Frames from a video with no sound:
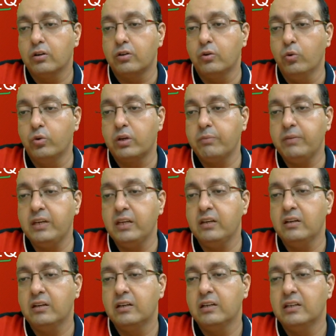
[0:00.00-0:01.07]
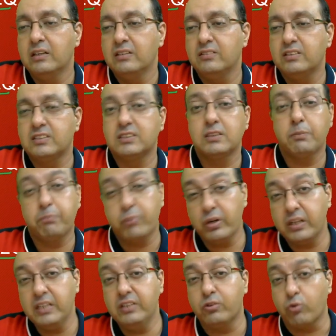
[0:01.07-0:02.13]
glutamine. This is a
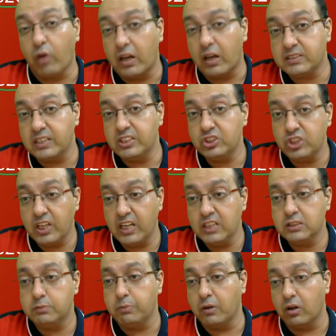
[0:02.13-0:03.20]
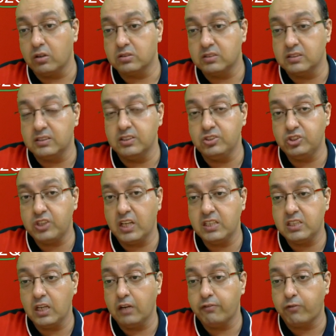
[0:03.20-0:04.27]
pretty drastic change because this is
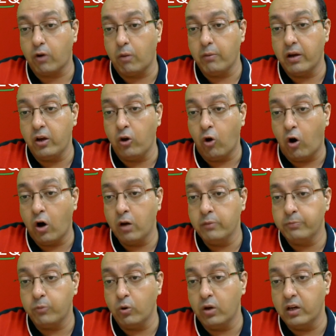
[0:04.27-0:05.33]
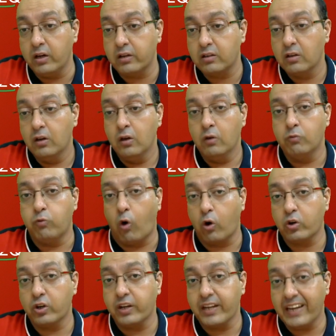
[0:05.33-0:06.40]
changing from a non-polar
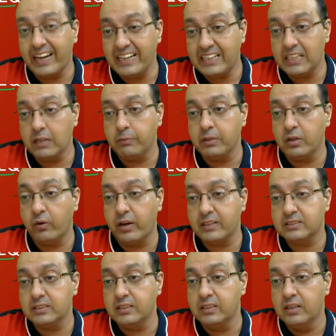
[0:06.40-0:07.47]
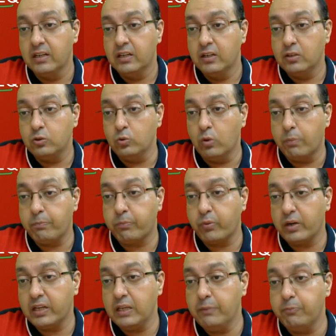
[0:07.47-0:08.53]
water-hating amino acid to a
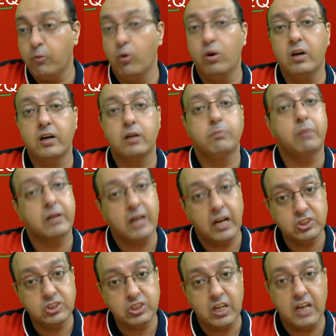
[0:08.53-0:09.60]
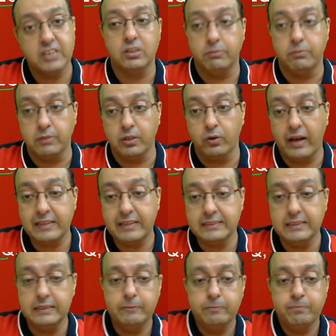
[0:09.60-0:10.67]
pretty polar but uncharged amino
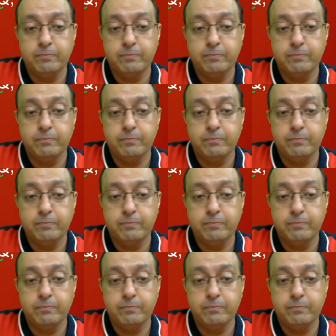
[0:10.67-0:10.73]
acid.